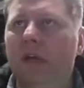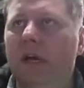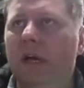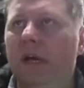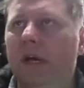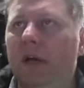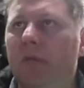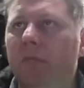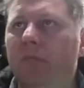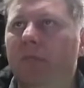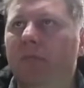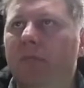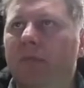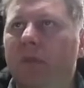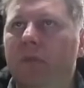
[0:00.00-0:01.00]

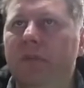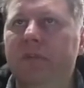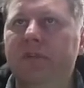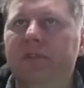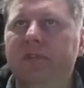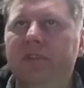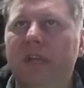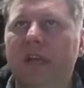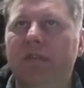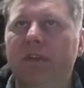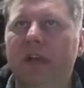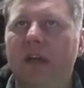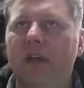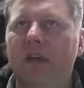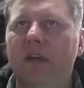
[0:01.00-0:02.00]
Um, let me just save
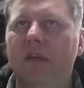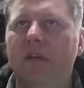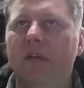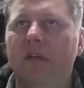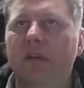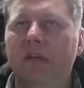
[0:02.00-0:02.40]
that here.